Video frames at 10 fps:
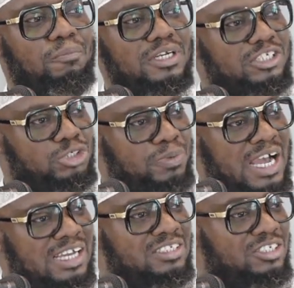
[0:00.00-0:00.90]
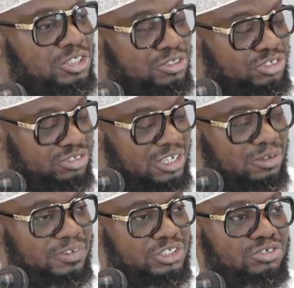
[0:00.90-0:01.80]
But despite the
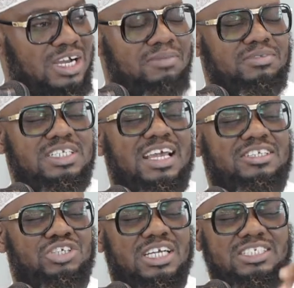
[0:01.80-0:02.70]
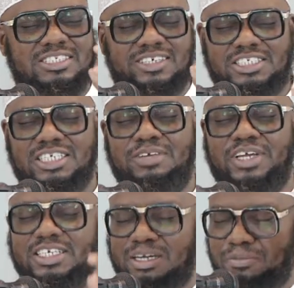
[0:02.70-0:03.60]
strength of his tribe, their transgression
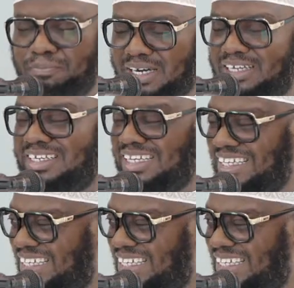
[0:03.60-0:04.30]
even against Abu Bakr